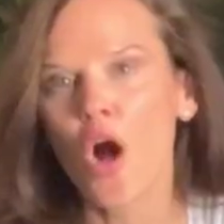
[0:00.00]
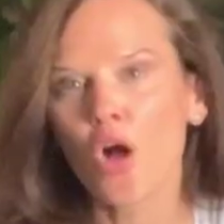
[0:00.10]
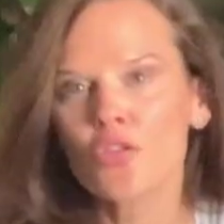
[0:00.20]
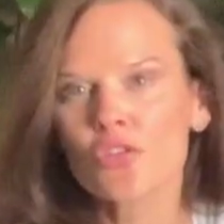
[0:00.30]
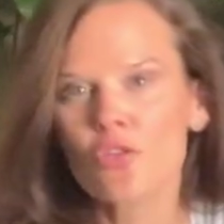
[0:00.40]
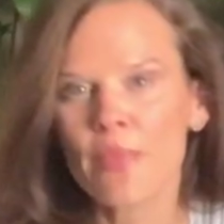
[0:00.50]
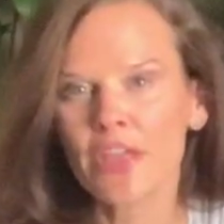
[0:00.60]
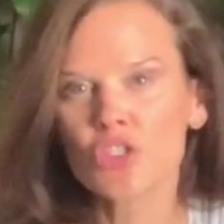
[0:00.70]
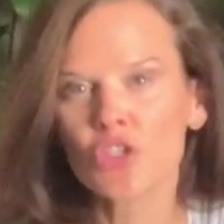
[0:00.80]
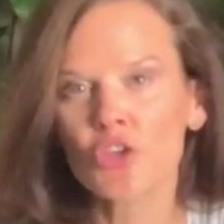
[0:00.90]
also,
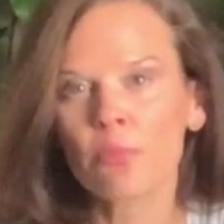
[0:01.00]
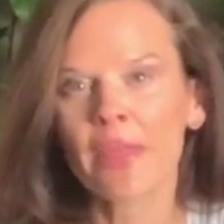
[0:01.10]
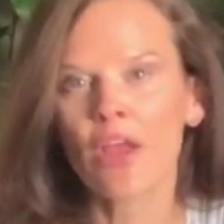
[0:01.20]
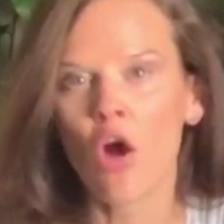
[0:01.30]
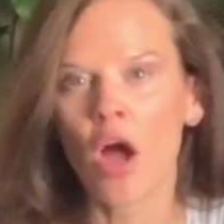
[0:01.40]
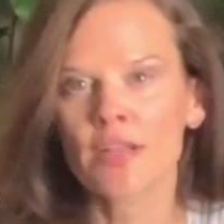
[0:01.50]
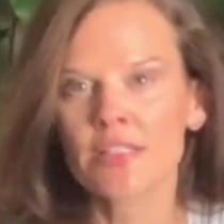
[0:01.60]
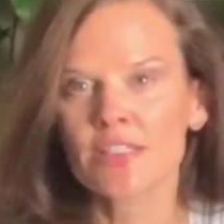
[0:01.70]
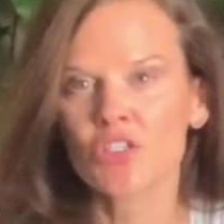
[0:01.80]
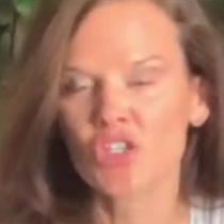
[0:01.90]
make sure you're being
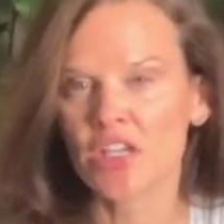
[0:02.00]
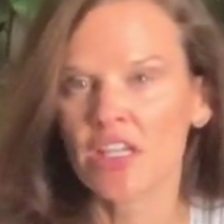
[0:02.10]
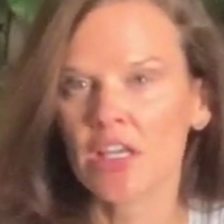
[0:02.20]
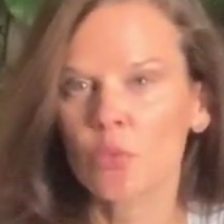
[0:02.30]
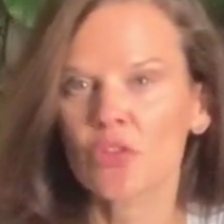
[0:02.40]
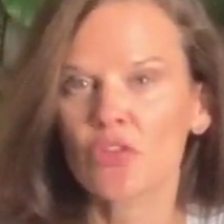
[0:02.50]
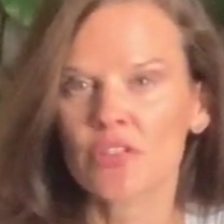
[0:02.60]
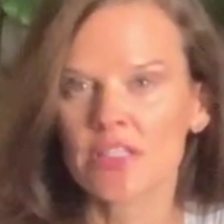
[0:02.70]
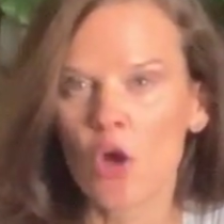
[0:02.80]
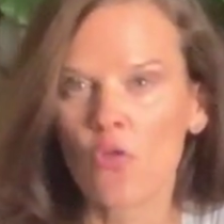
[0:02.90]
honest and checking in with
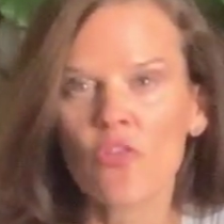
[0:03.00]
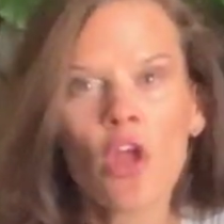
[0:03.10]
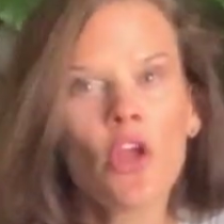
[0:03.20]
yourself.